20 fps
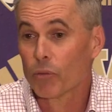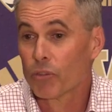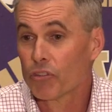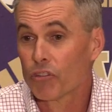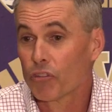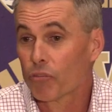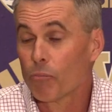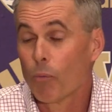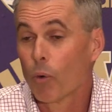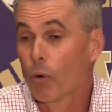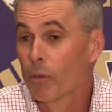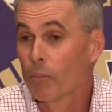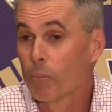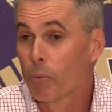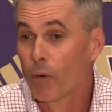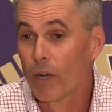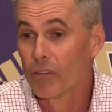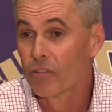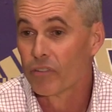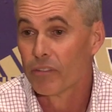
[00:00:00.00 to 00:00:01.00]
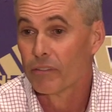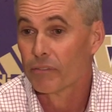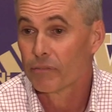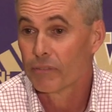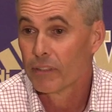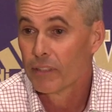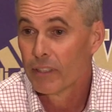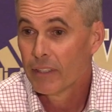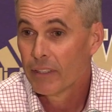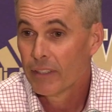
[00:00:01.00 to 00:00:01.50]
which is more
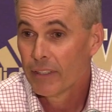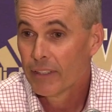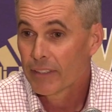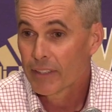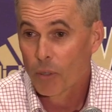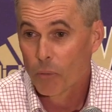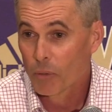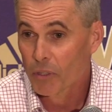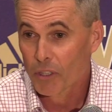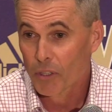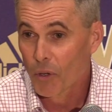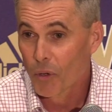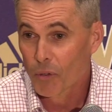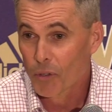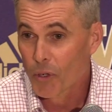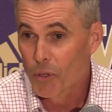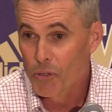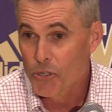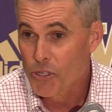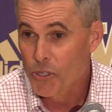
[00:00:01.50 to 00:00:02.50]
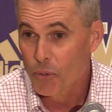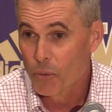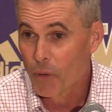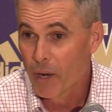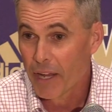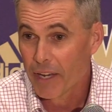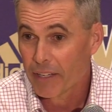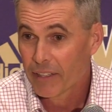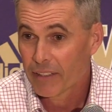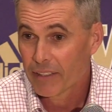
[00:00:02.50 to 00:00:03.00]
impressive than when it all goes your
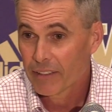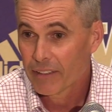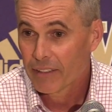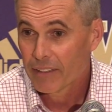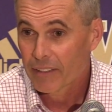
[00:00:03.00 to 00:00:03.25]
way.